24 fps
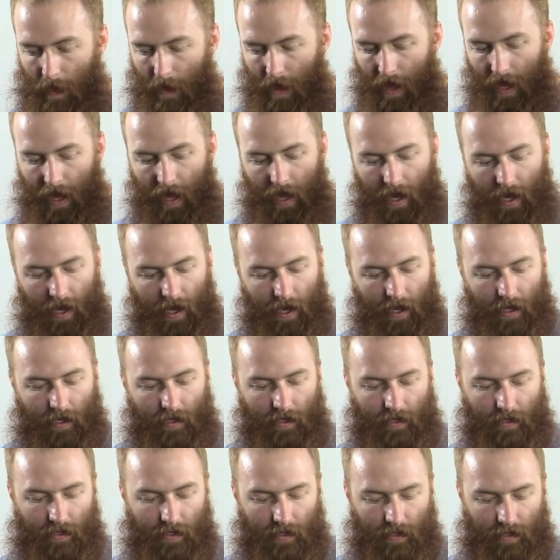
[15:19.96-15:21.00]

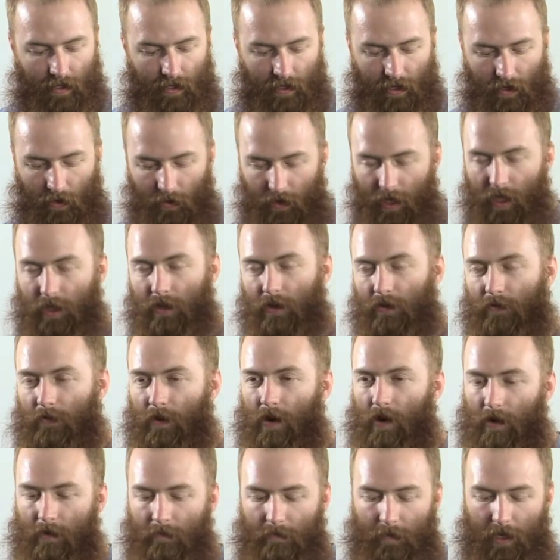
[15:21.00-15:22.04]
And these are
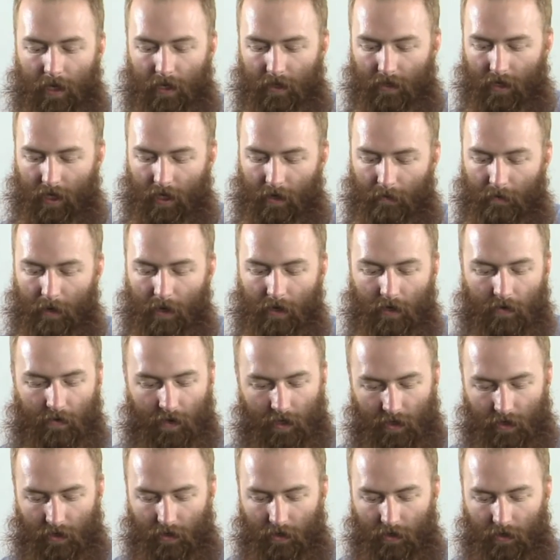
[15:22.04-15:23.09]
fun because like a punch
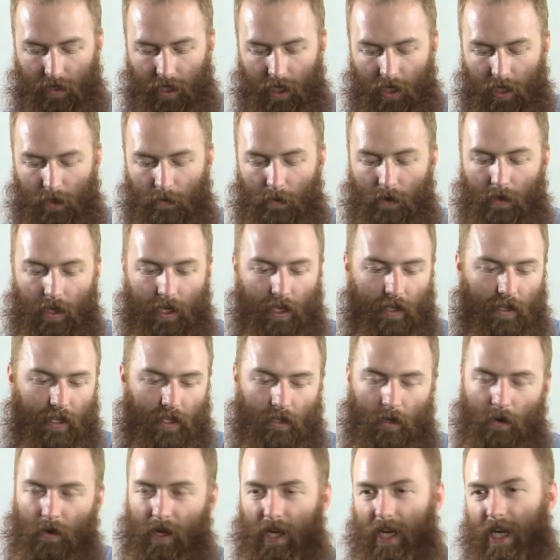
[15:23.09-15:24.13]
fister, they just want like this
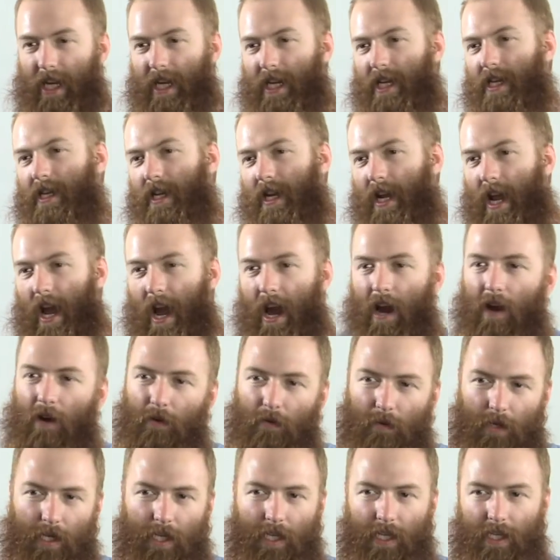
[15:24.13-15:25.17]
going in and
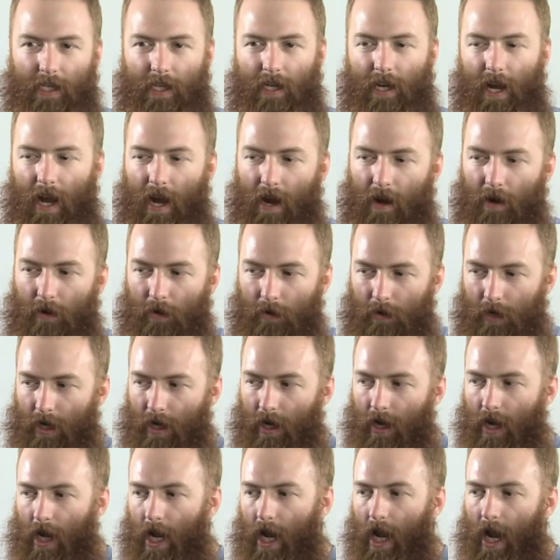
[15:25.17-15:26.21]
out, in and out.
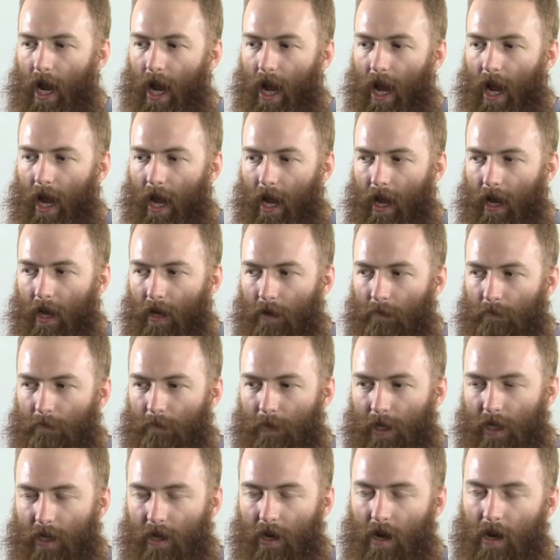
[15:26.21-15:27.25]
And
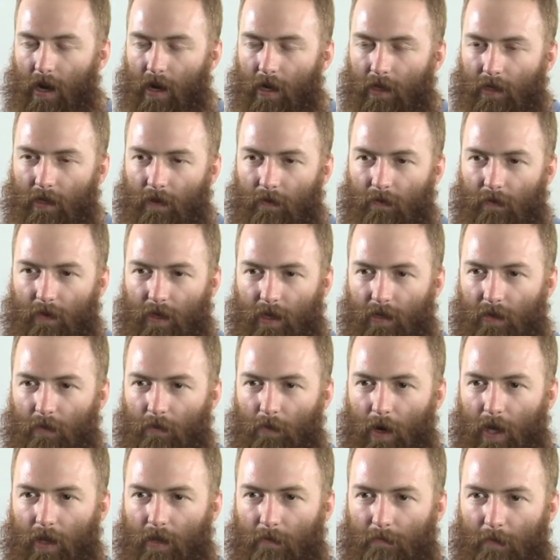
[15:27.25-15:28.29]
because of the
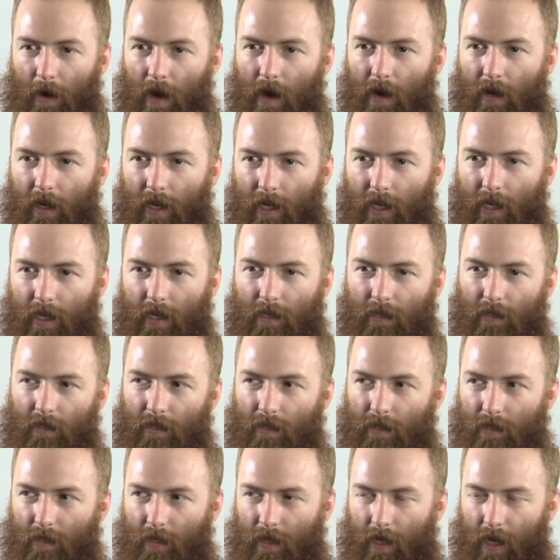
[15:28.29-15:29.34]
way the body
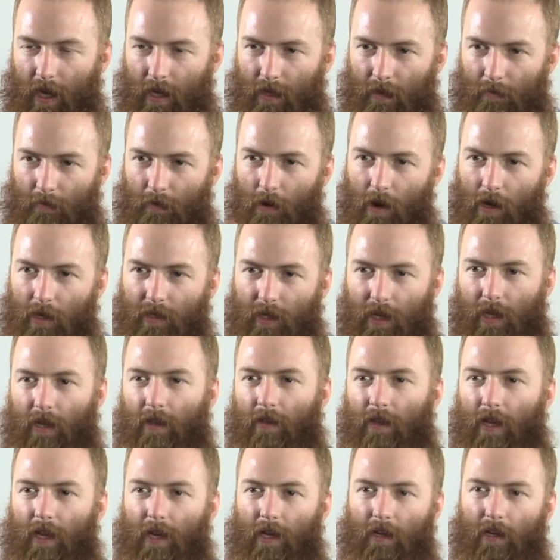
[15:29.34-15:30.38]
is and the prostate
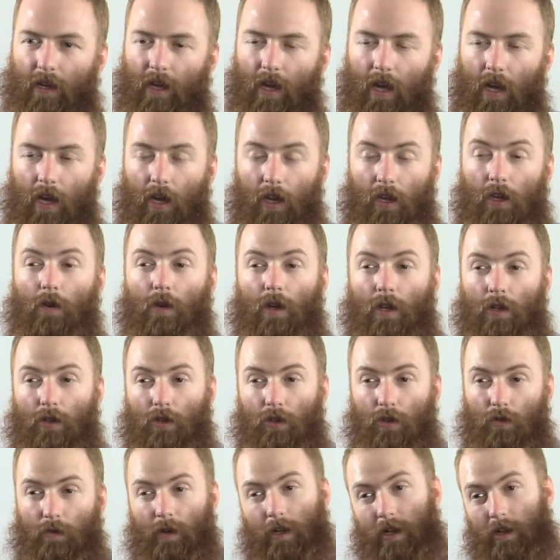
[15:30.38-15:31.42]
gland, you can
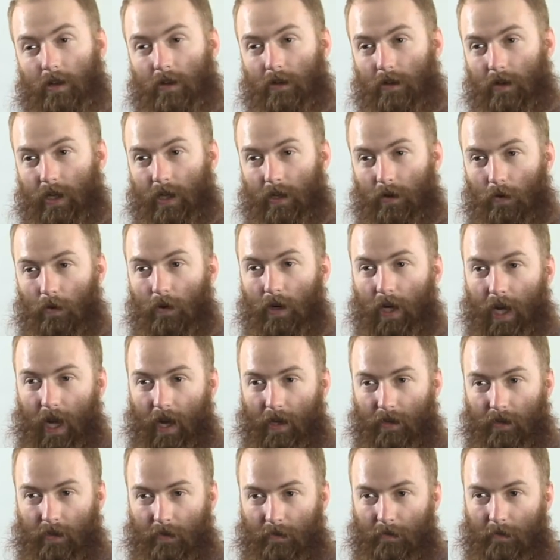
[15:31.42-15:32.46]
trigger an
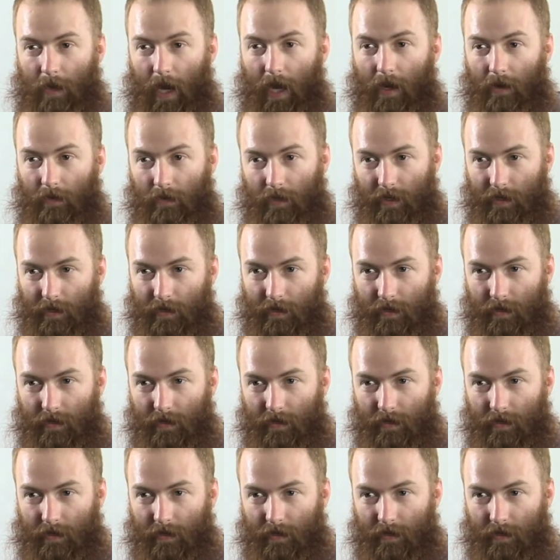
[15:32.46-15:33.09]
orgasm anally.